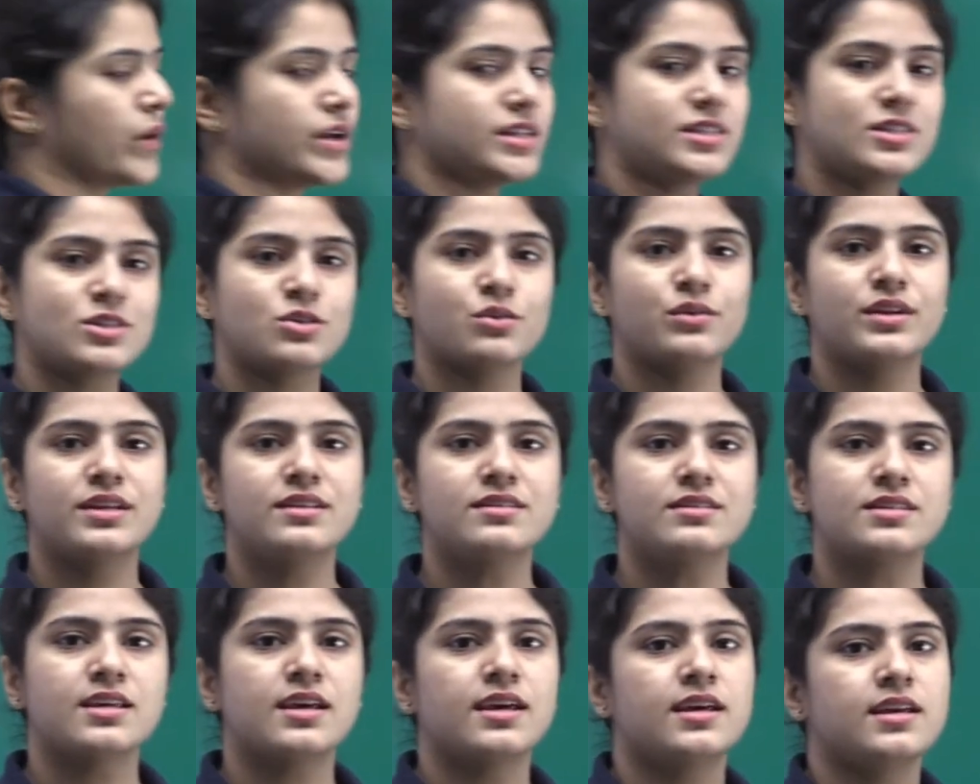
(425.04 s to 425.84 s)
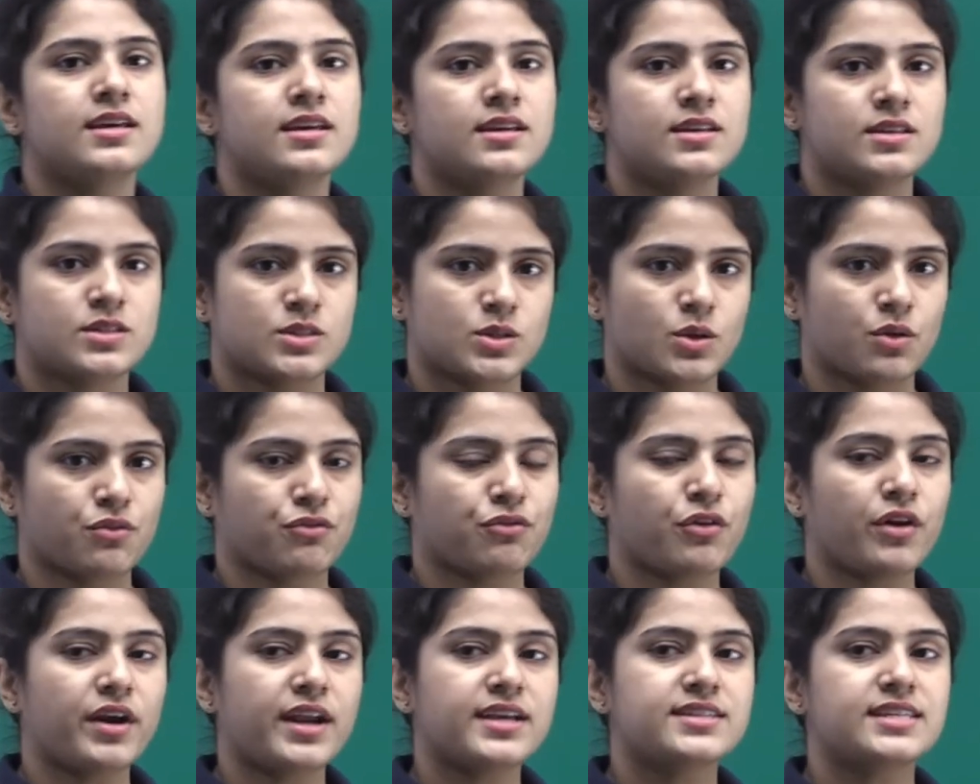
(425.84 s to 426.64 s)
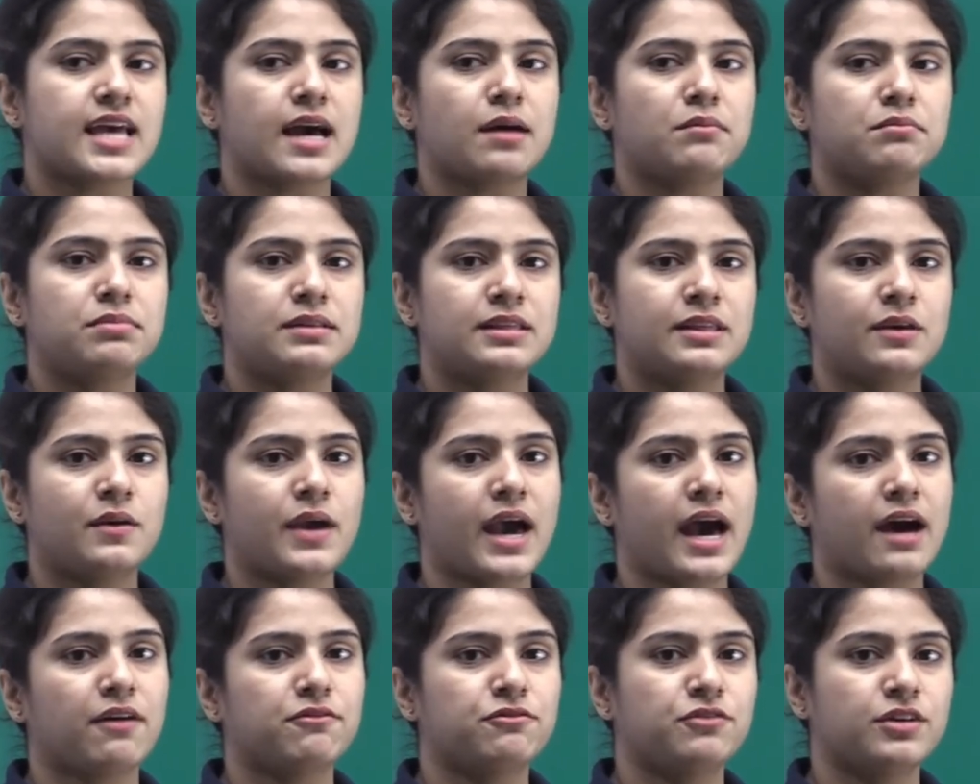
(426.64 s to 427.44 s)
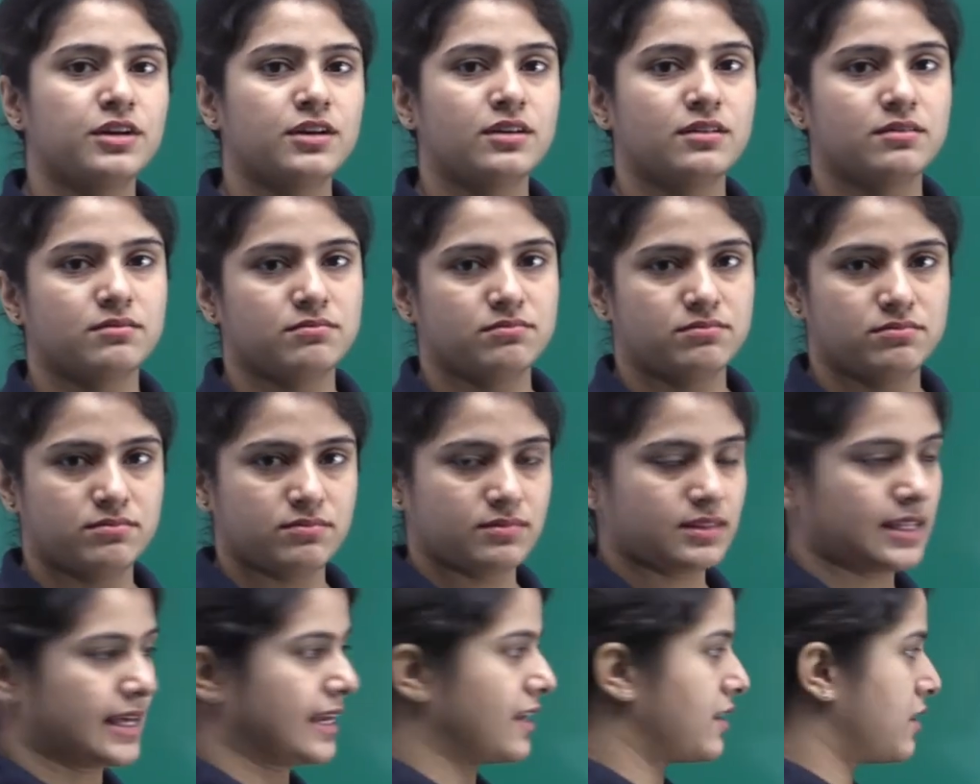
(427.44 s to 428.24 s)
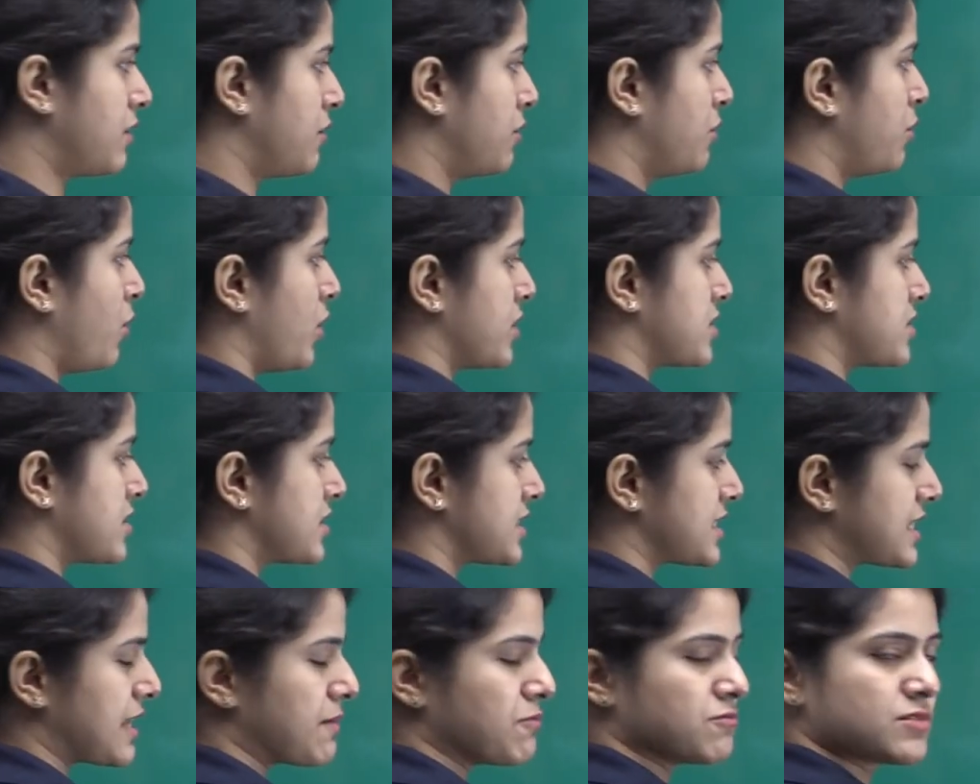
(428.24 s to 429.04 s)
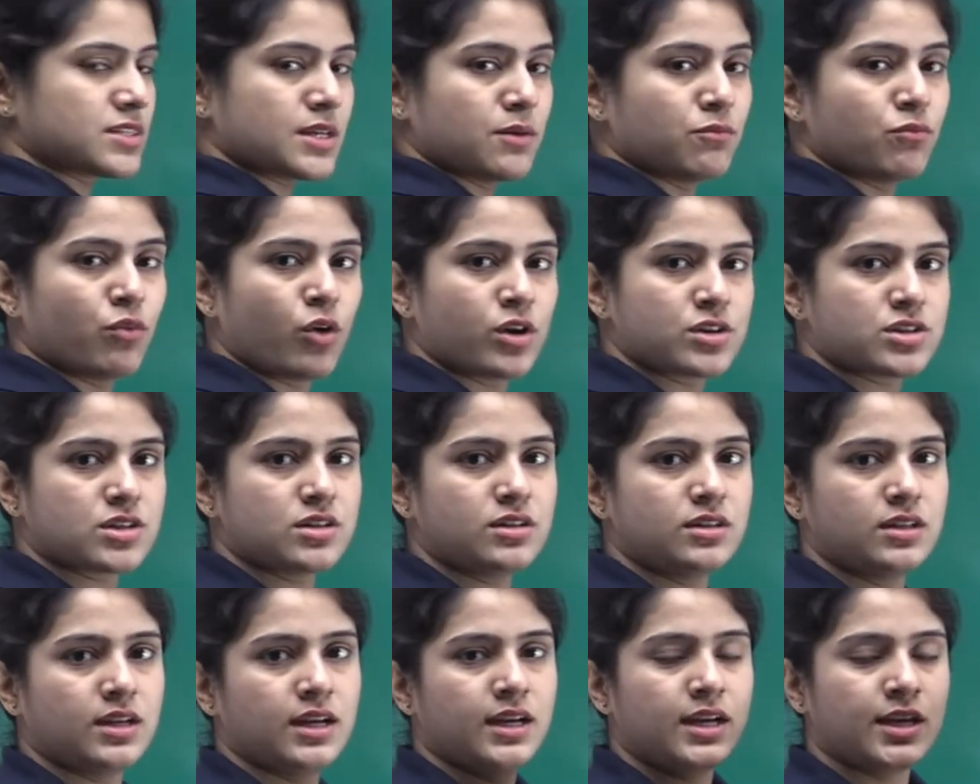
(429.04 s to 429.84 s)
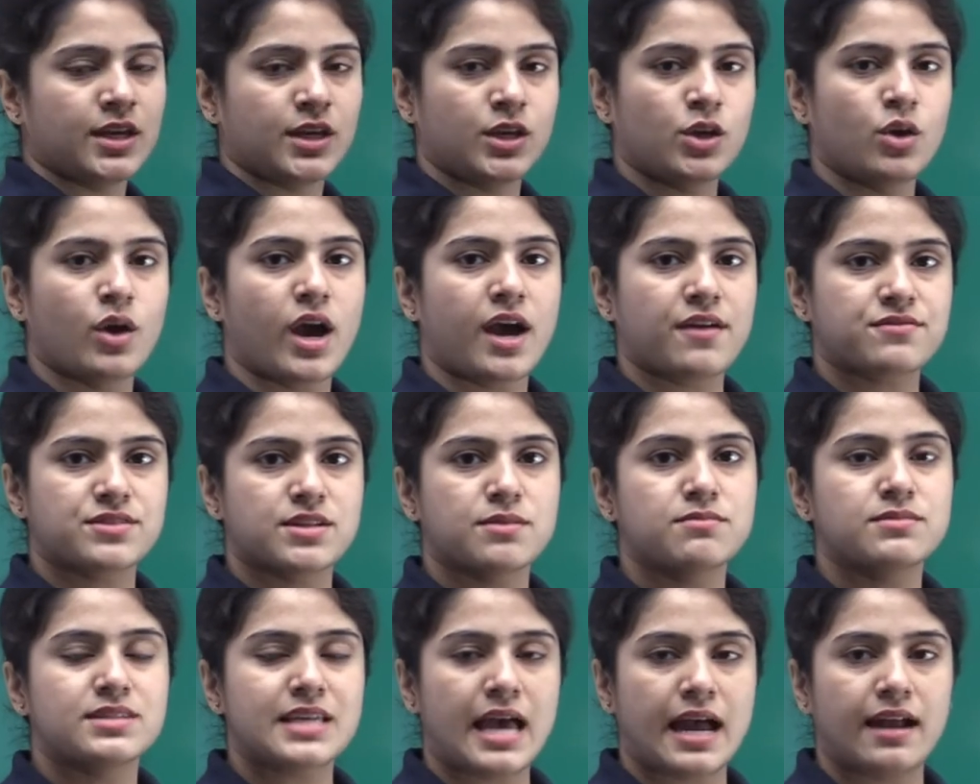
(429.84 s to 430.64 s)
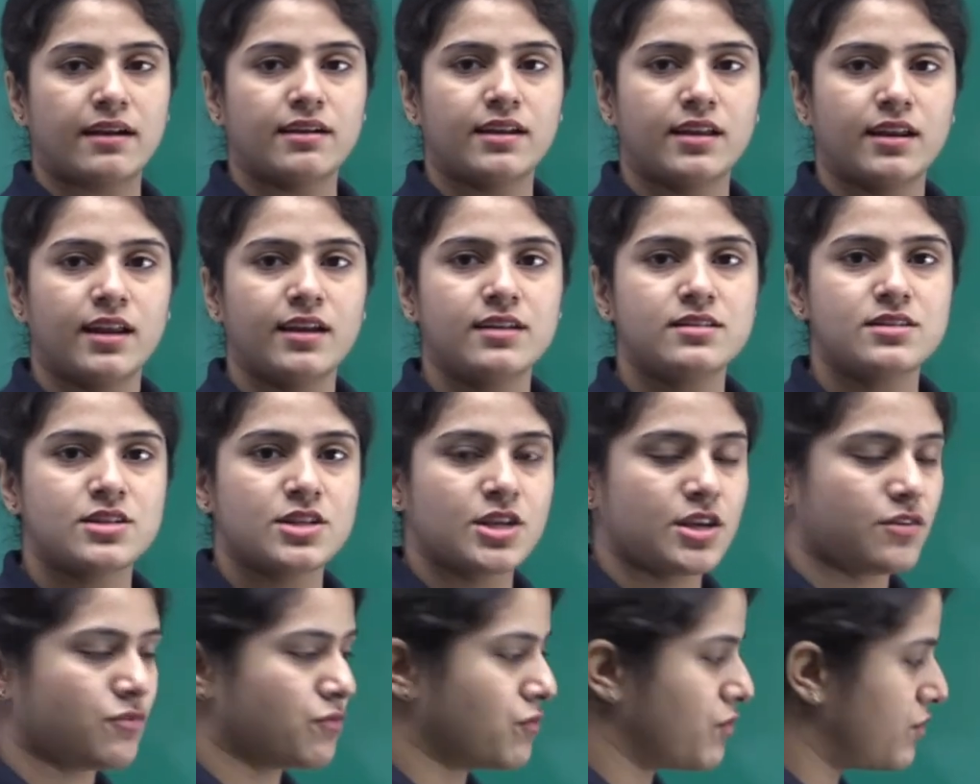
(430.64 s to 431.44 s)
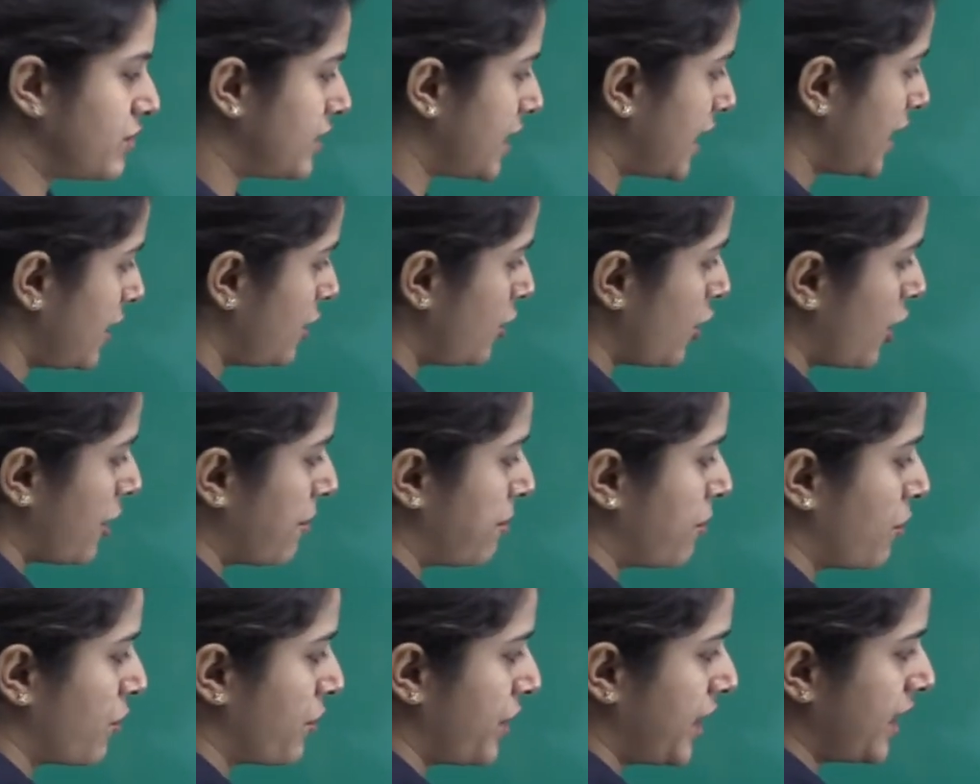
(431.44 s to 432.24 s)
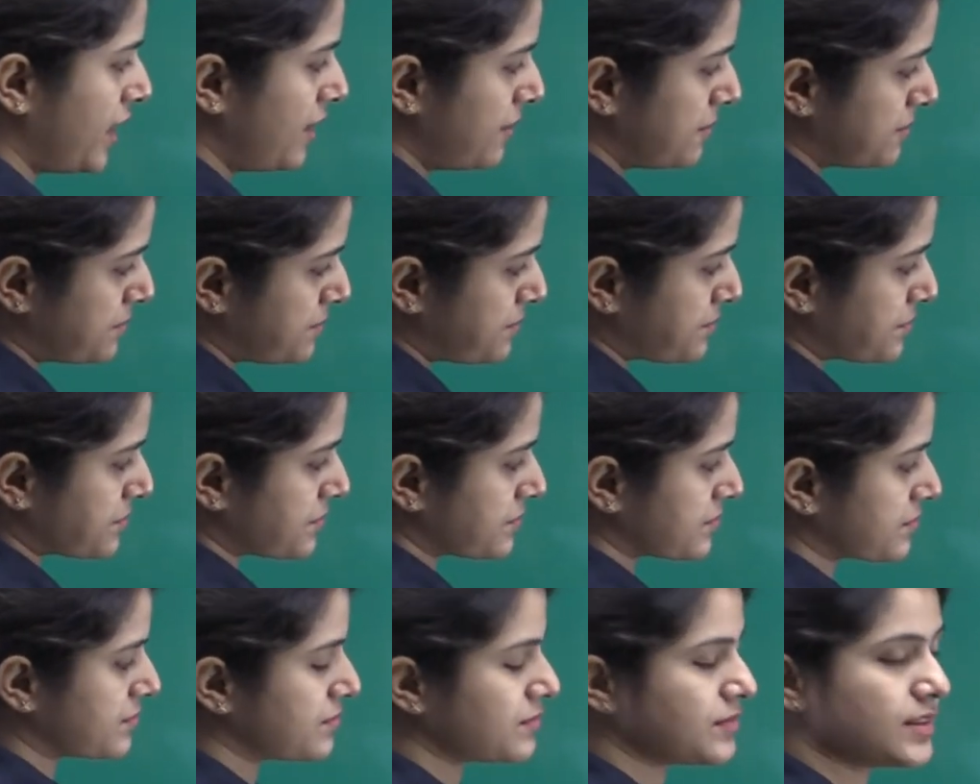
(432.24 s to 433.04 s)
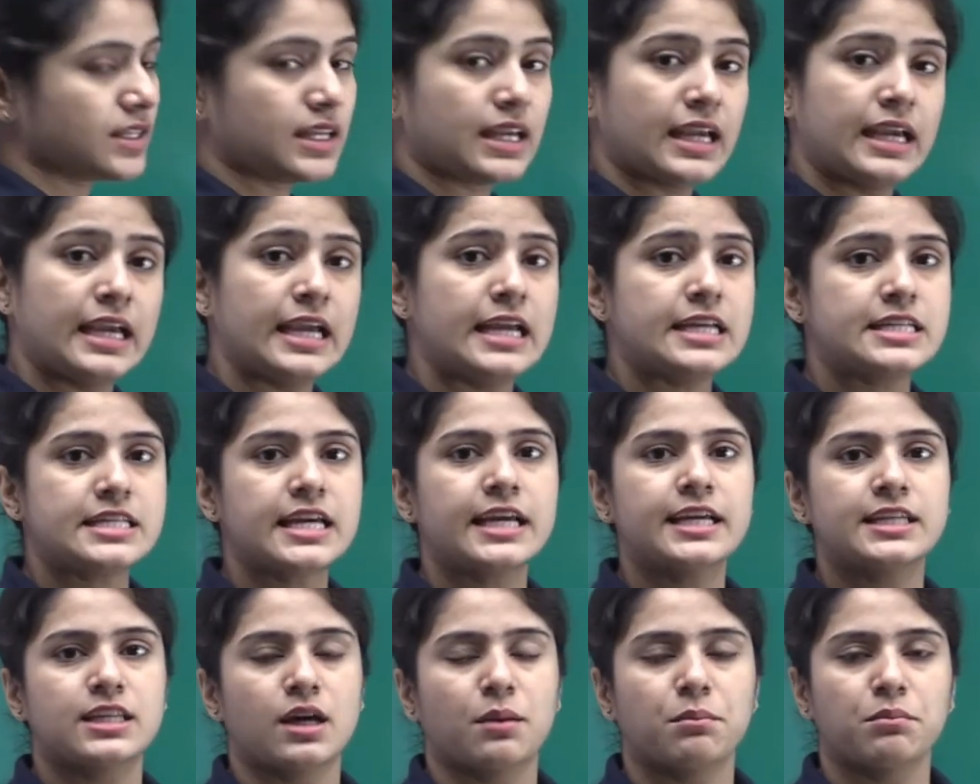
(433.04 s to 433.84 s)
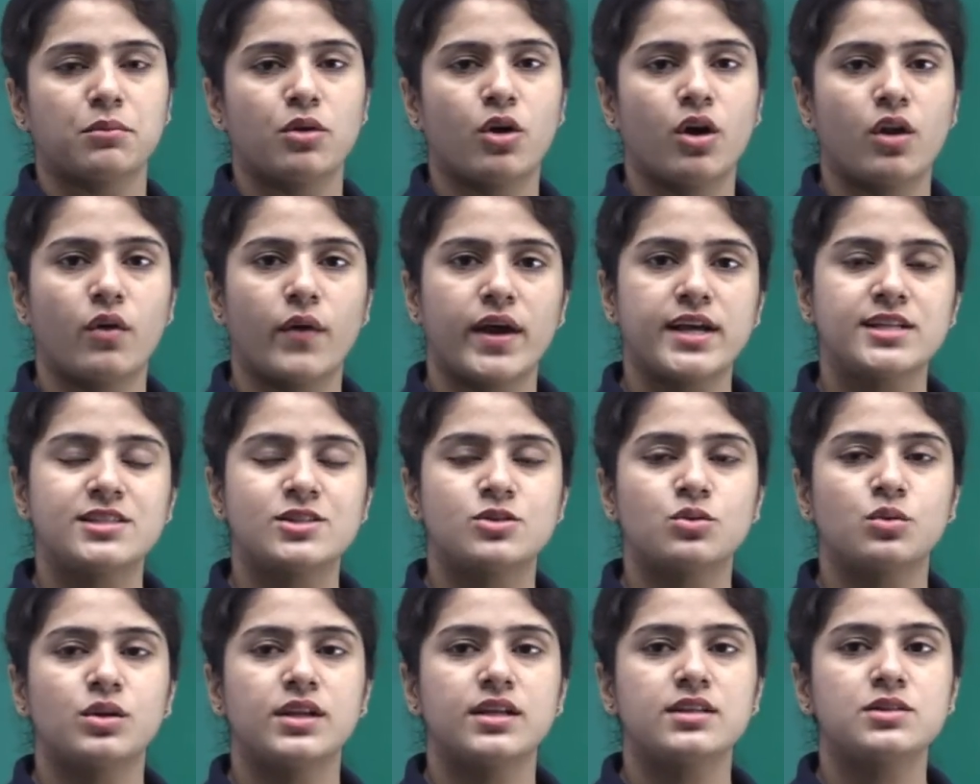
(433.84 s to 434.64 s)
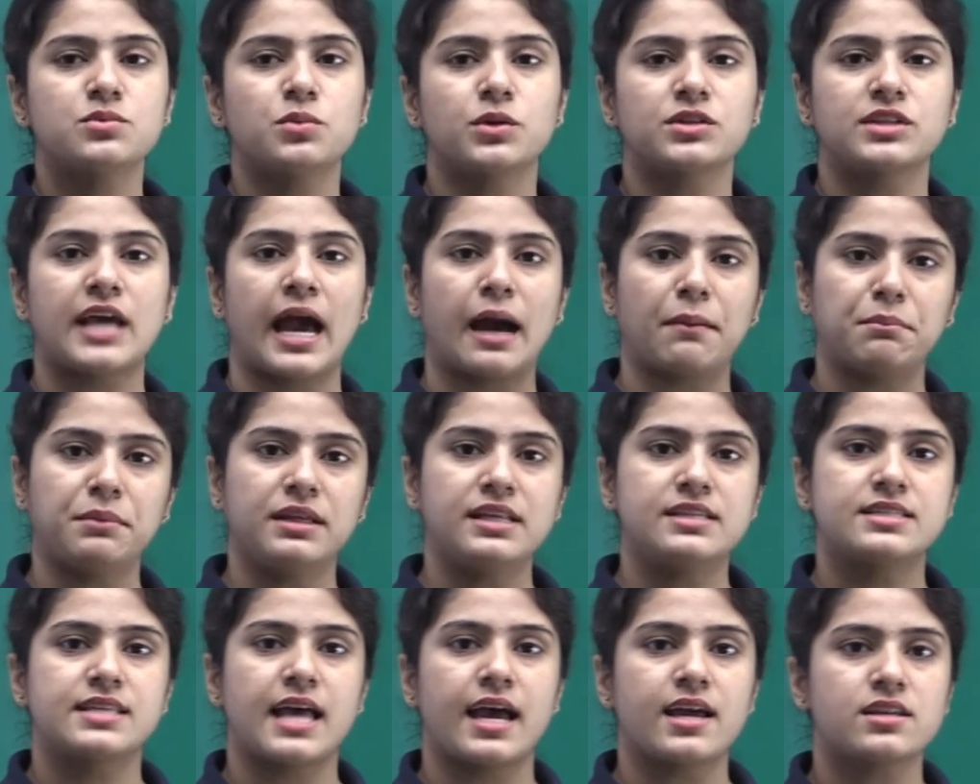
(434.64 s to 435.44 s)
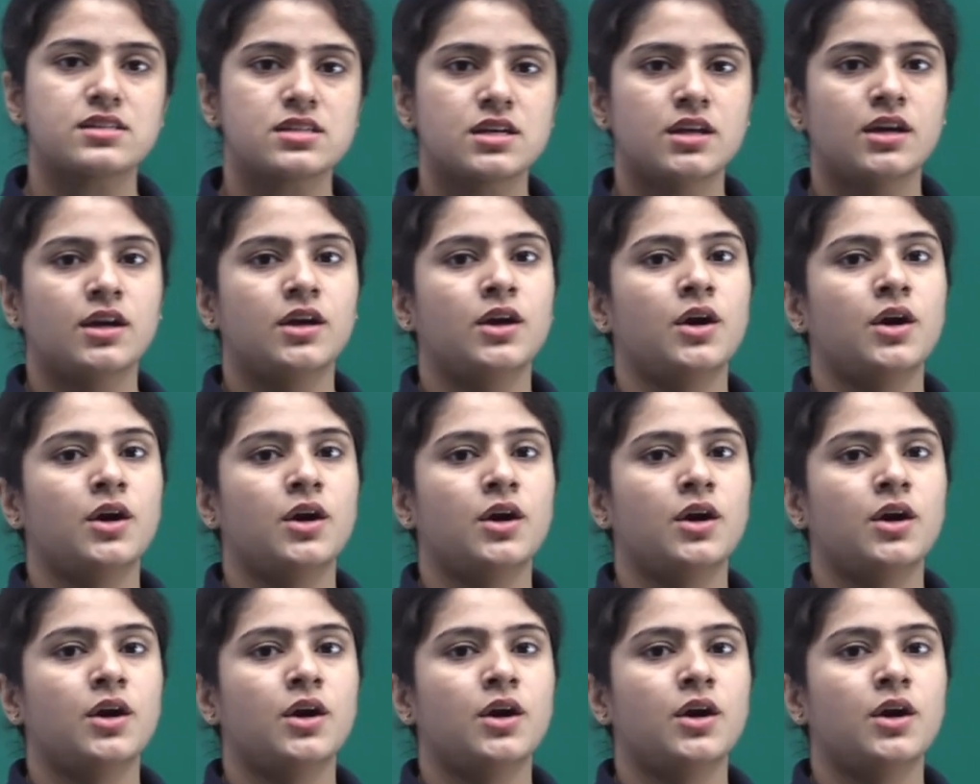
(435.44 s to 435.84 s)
right students, so for example, you have a water, you have some sand in it, then you are pouring, heating it up. All right students, what happen is that